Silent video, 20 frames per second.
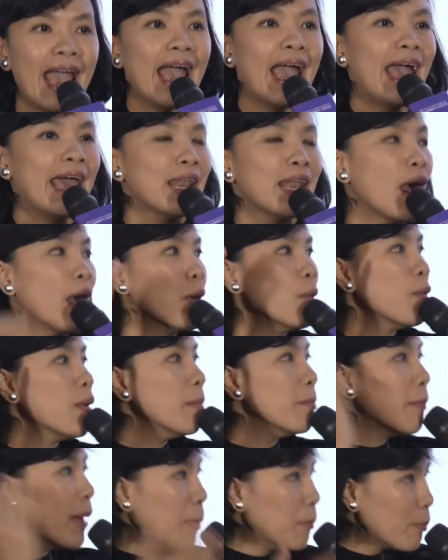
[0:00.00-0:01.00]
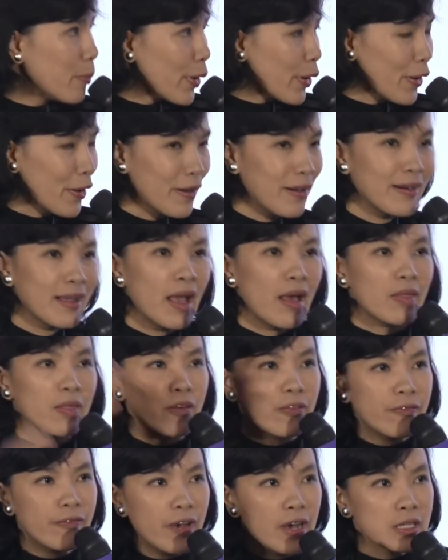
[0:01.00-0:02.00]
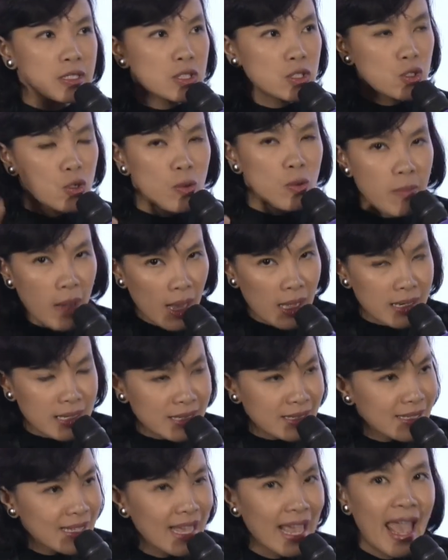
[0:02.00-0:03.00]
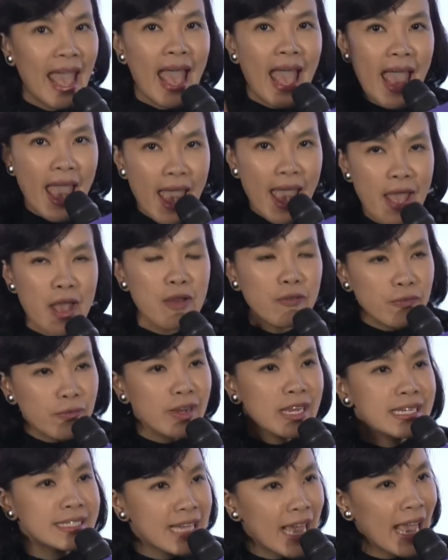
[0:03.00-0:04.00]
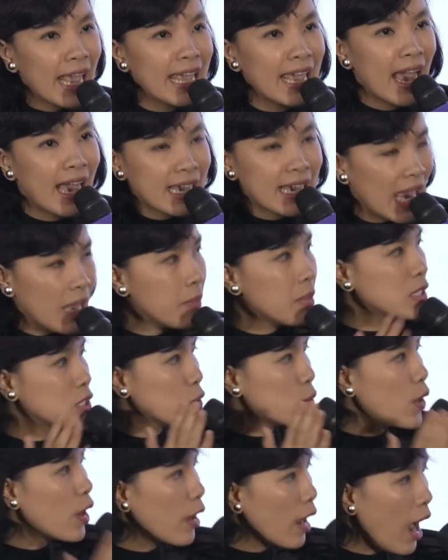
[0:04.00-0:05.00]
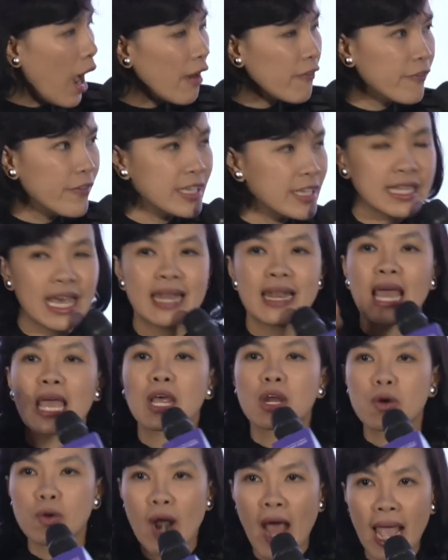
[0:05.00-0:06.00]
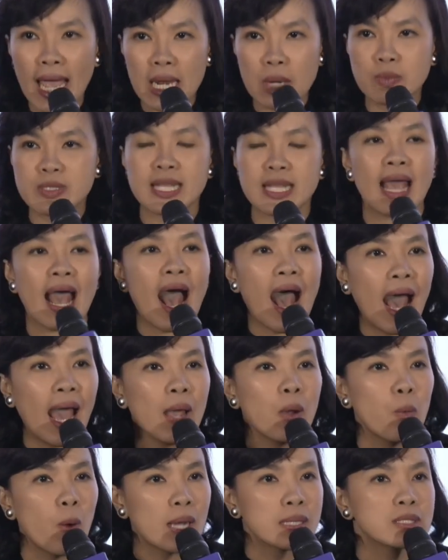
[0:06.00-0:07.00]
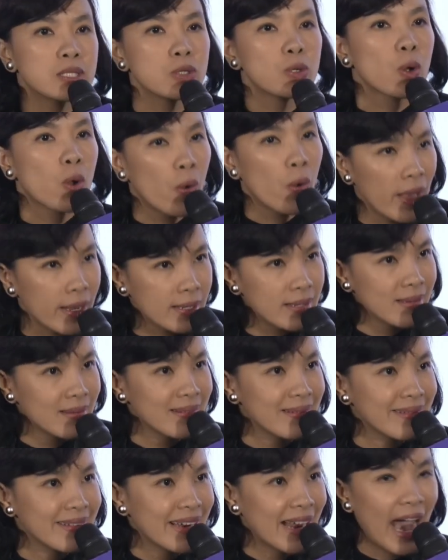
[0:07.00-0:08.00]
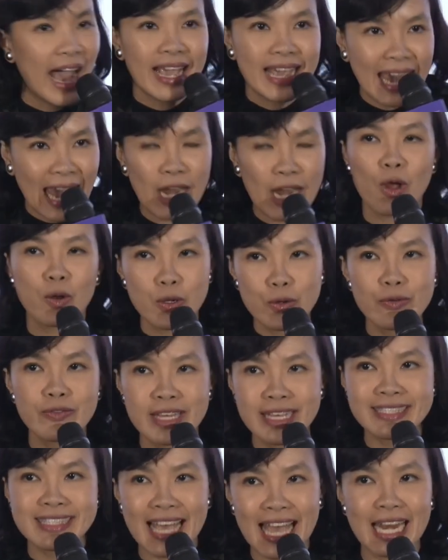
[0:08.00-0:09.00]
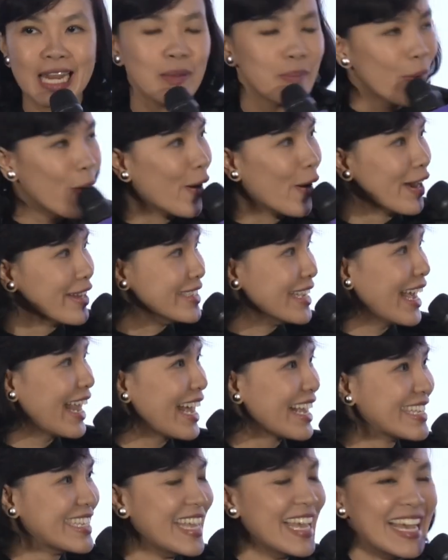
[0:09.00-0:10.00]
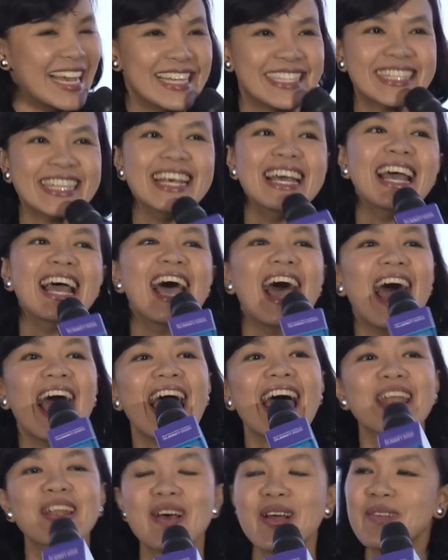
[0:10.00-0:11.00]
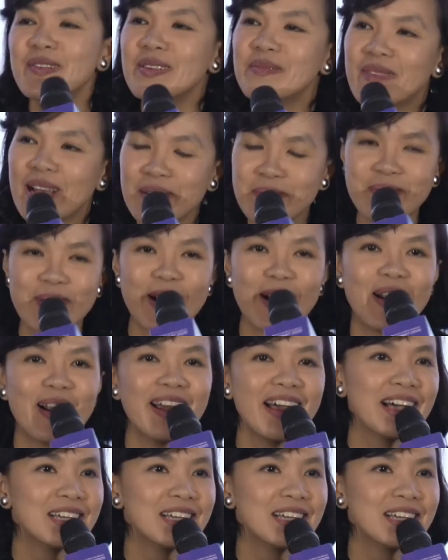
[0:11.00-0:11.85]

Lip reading: And I remember the first 2 months, every day I came into her office and I cried, and I was like, I want to quit. I cannot do this anymore, Alexis. And I remember